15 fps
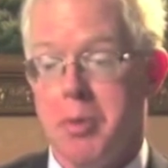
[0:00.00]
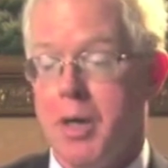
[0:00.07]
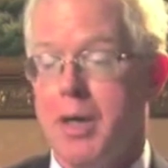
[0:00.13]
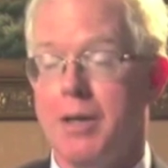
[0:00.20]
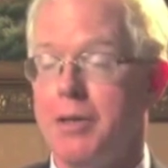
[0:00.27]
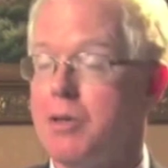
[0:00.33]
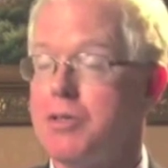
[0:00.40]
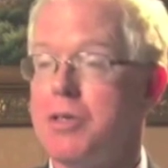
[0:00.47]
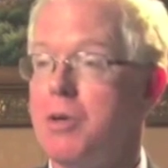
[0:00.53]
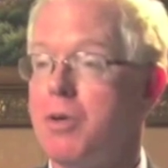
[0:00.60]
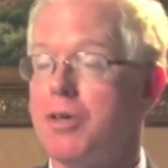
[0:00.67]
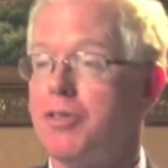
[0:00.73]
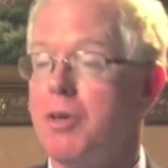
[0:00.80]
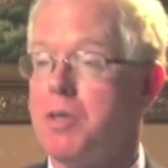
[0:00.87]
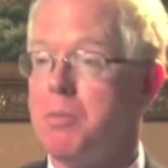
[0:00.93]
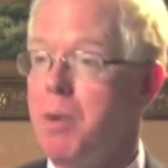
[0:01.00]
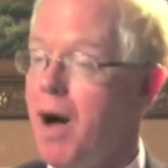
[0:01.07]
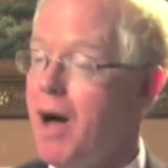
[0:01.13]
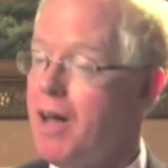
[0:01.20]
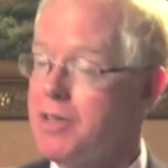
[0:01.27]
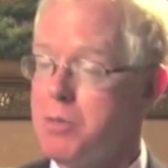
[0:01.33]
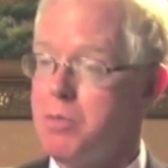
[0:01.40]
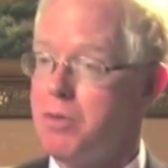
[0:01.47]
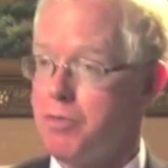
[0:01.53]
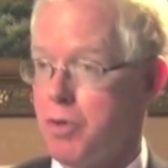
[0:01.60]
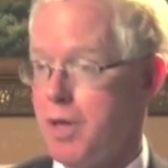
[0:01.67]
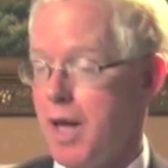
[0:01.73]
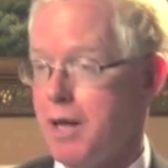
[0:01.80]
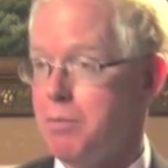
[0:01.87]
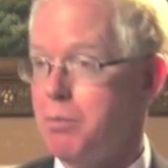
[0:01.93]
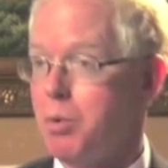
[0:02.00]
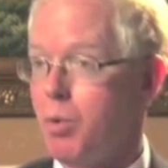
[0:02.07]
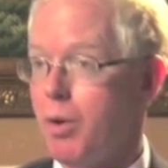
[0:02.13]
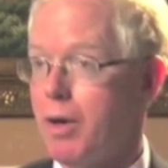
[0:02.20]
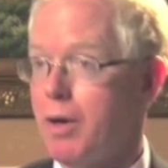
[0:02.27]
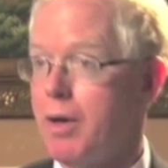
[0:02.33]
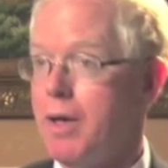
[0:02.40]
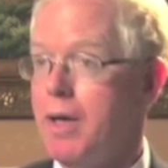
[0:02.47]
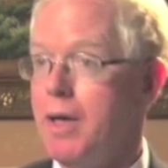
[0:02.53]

there's no exemption possible for that employer.